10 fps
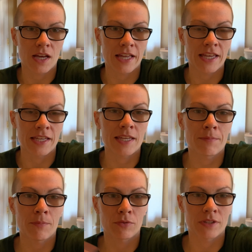I
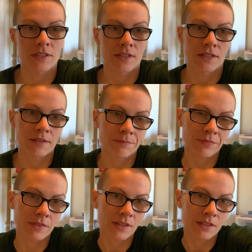came up with a
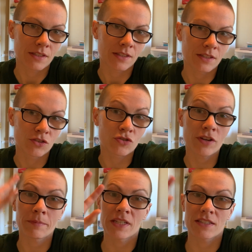
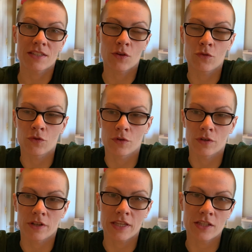dream list
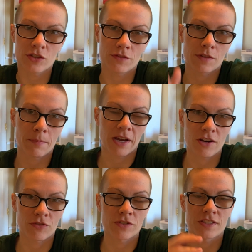for each of the
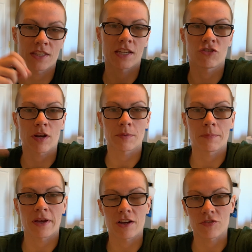biographies, then I dropped a
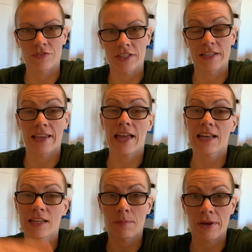biography and I
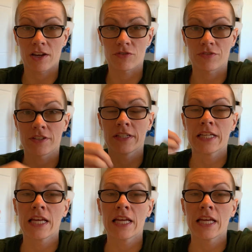added a biography,